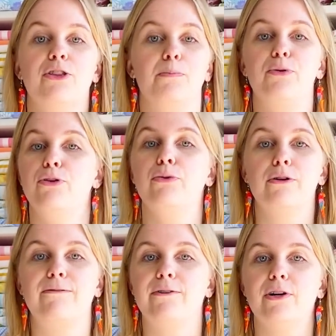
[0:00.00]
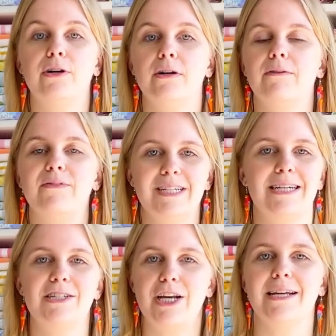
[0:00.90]
the beautiful
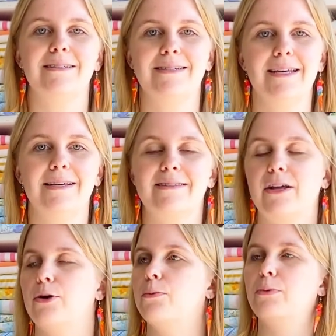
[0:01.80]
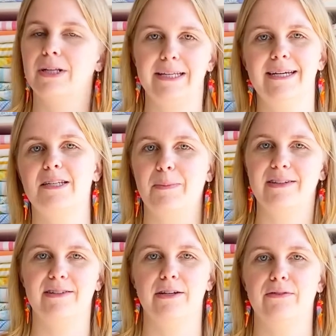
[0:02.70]
vintage antiques that are really
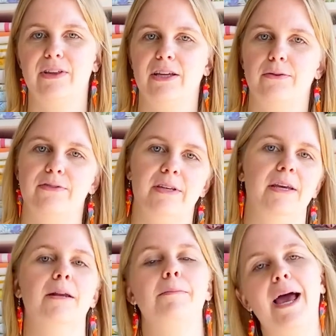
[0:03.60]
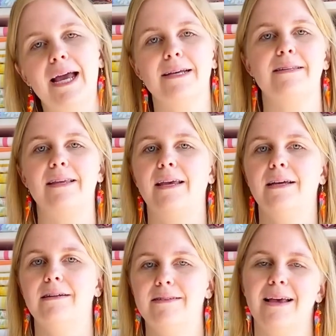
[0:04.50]
expensive that you see in
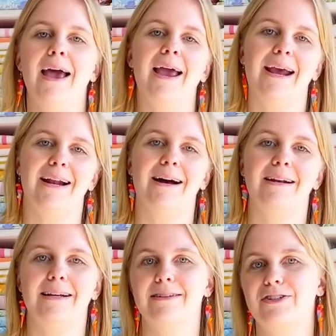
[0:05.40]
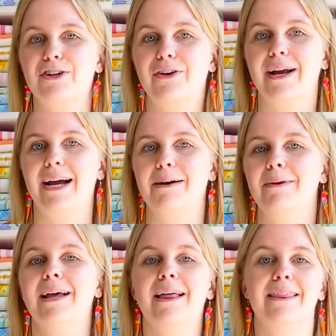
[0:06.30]
magazines and on Instagram,
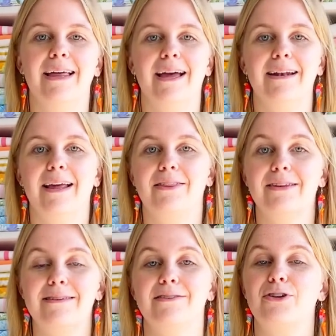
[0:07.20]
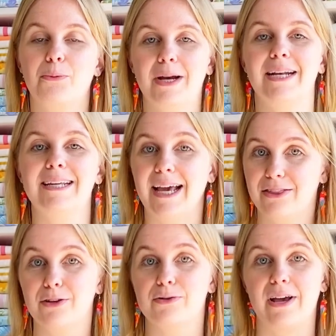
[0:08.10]
then this is your way to
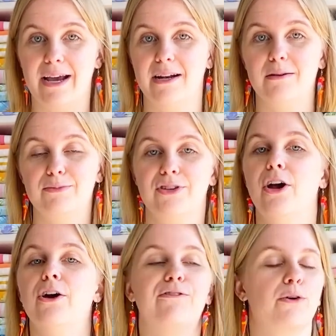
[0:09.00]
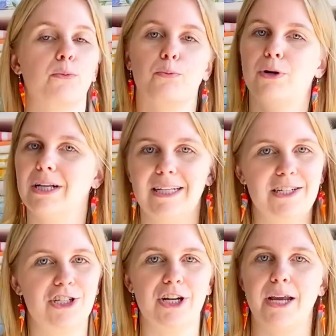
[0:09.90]
get those items for really
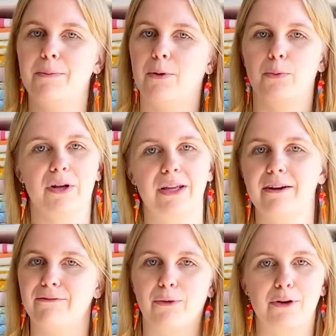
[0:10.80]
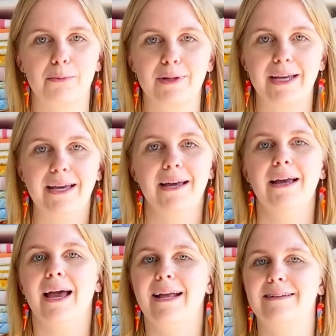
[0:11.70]
cheap, really affordably,
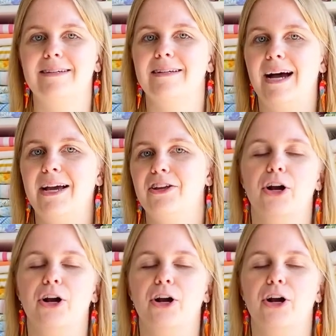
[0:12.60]
and to not,